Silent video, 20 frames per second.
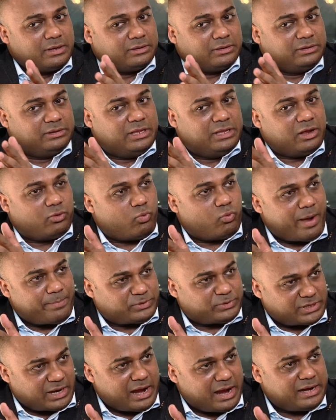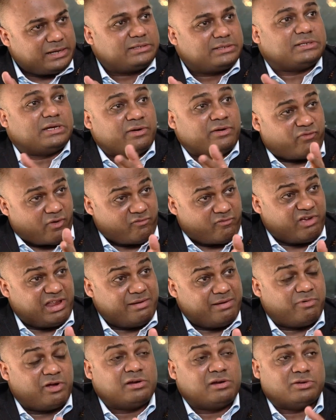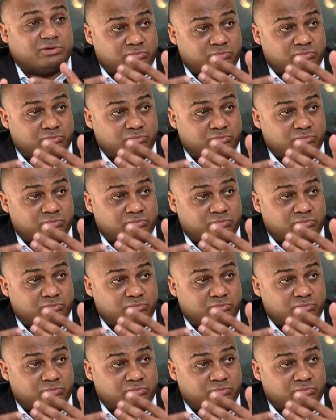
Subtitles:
their websites, if available,